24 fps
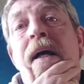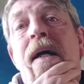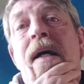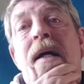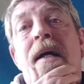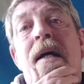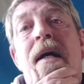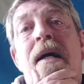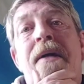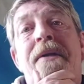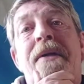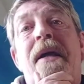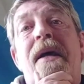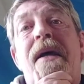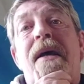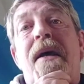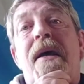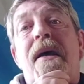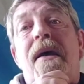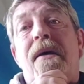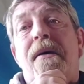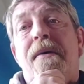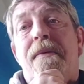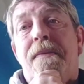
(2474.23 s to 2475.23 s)
And
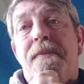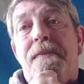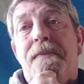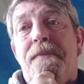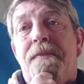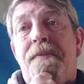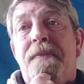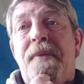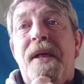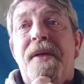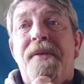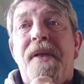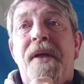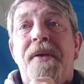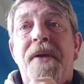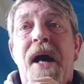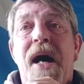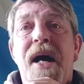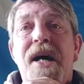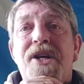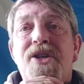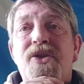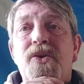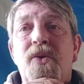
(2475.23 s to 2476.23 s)
the
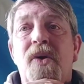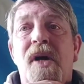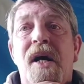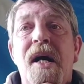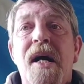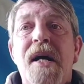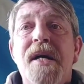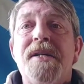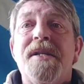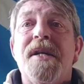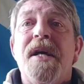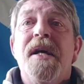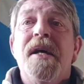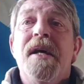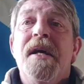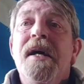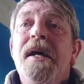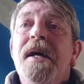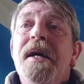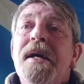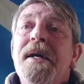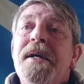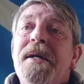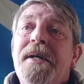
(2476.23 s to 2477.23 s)
National has,
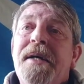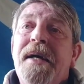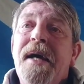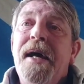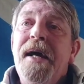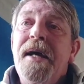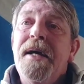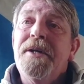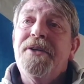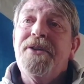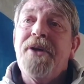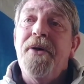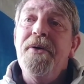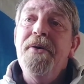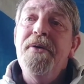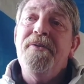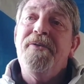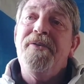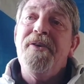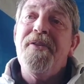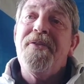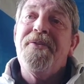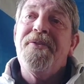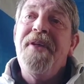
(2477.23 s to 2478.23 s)
kicked out
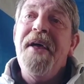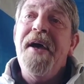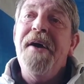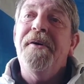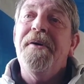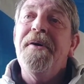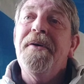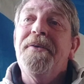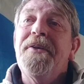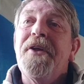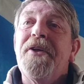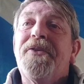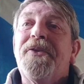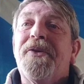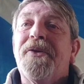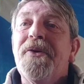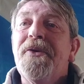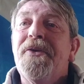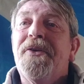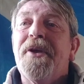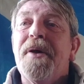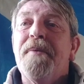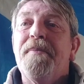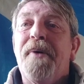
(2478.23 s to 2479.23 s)
for telling the
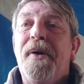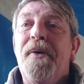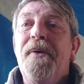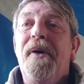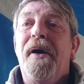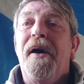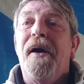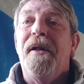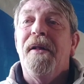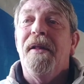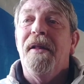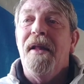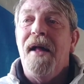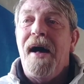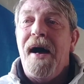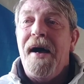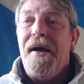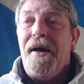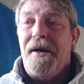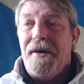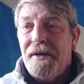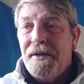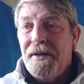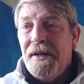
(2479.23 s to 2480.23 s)
truth about a
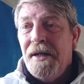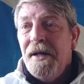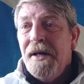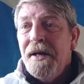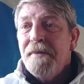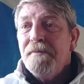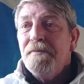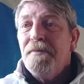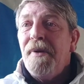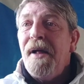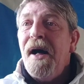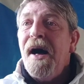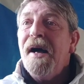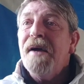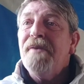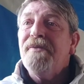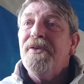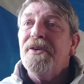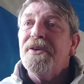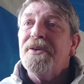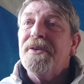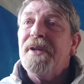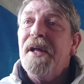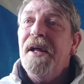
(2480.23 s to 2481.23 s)
liar.
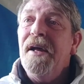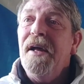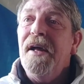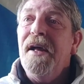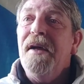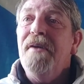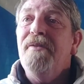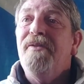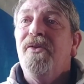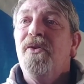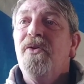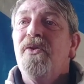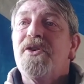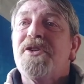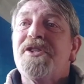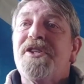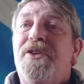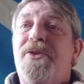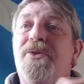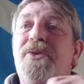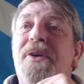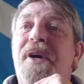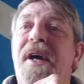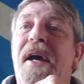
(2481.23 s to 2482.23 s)
Blackford
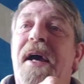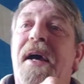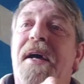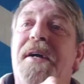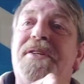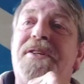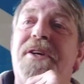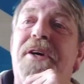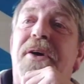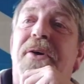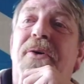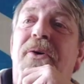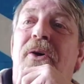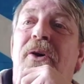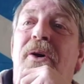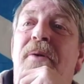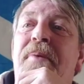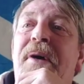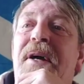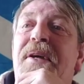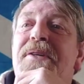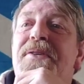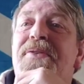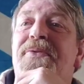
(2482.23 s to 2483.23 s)
forced to exit
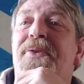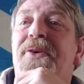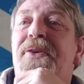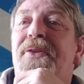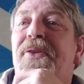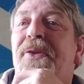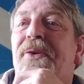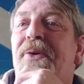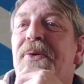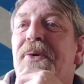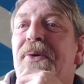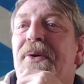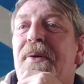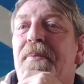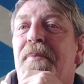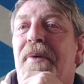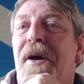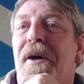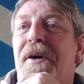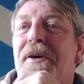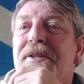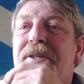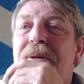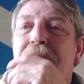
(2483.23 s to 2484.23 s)
comments for true
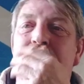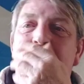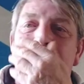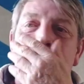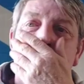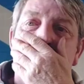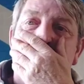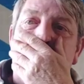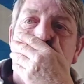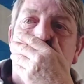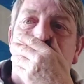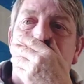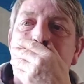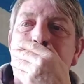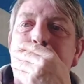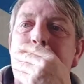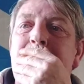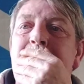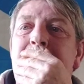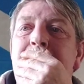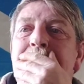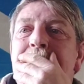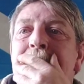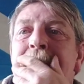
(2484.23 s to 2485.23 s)
remarks about
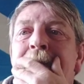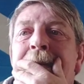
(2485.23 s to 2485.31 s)
Johnson.